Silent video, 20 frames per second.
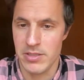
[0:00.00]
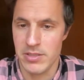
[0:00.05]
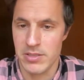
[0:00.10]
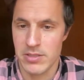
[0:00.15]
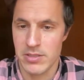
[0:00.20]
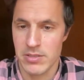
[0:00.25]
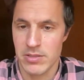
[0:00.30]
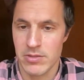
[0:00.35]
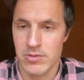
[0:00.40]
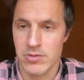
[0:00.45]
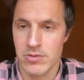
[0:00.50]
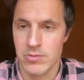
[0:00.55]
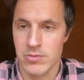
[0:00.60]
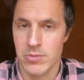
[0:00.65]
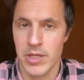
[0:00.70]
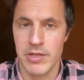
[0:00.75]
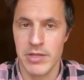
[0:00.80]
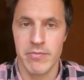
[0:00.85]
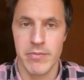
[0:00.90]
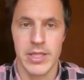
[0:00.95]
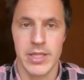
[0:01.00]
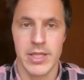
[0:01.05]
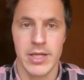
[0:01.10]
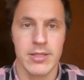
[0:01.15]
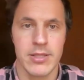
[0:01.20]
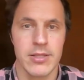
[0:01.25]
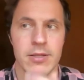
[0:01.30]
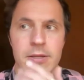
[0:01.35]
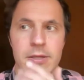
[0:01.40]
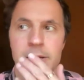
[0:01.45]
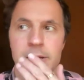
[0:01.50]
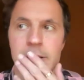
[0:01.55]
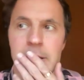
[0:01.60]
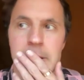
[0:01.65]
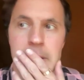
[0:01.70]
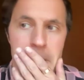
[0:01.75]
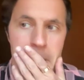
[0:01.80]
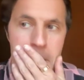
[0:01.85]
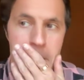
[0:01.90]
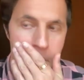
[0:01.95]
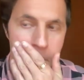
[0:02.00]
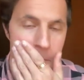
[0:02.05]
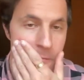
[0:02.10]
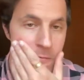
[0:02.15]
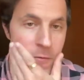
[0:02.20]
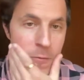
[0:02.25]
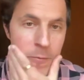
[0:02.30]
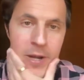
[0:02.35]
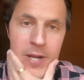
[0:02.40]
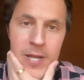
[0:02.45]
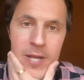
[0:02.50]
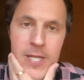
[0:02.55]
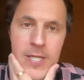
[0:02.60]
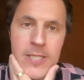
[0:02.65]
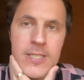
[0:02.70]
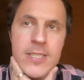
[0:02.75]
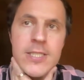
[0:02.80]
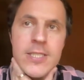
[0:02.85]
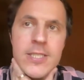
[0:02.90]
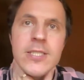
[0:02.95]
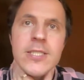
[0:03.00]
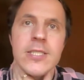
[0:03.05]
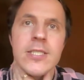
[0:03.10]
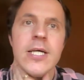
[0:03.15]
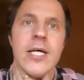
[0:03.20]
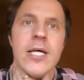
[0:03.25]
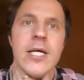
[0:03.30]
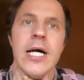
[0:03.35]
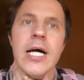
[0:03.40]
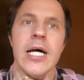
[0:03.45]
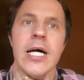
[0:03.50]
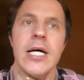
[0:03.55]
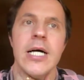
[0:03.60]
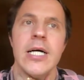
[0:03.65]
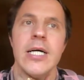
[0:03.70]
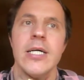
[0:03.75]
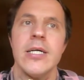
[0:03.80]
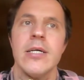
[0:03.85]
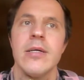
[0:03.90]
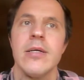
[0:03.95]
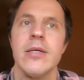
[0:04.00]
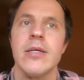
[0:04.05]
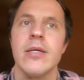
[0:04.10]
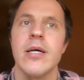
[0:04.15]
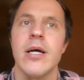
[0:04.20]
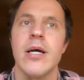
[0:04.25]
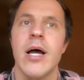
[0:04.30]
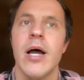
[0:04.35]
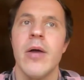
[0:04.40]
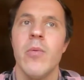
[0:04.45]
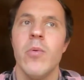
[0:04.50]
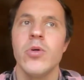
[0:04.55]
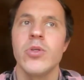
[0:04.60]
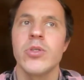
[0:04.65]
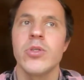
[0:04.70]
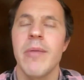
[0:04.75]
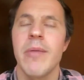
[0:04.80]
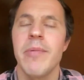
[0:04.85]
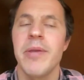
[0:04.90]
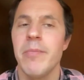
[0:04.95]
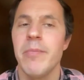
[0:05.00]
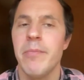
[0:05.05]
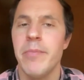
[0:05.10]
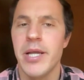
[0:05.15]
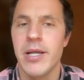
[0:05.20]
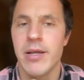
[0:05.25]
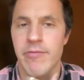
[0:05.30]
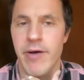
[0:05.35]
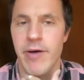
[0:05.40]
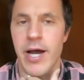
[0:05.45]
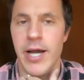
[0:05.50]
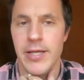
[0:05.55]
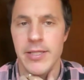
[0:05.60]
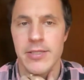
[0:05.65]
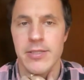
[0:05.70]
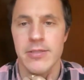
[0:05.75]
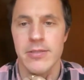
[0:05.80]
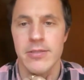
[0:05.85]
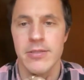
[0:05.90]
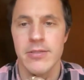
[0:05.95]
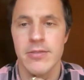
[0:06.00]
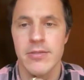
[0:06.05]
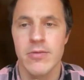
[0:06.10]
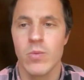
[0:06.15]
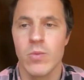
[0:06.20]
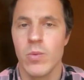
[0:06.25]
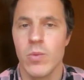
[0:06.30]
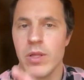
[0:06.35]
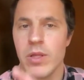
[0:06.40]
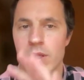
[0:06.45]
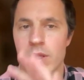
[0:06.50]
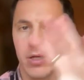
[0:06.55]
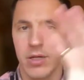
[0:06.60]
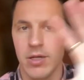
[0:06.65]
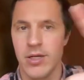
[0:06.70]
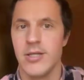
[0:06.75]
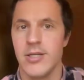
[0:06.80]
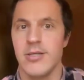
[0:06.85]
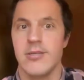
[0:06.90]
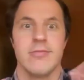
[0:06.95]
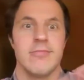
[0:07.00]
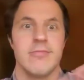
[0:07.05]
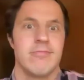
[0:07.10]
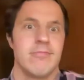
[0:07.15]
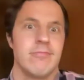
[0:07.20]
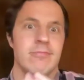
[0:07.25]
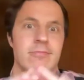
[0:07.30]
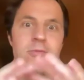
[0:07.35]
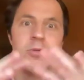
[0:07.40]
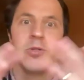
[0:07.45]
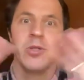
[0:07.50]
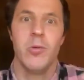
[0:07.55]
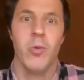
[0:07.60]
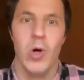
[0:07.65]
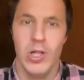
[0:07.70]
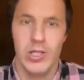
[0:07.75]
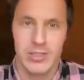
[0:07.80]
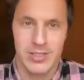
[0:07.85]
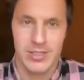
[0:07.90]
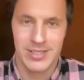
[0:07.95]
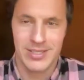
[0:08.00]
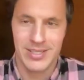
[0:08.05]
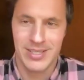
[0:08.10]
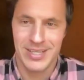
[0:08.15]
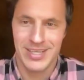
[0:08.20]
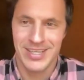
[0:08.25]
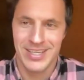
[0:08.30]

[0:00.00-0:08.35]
years. Because believe me that for many years I was having a big fight with with the world.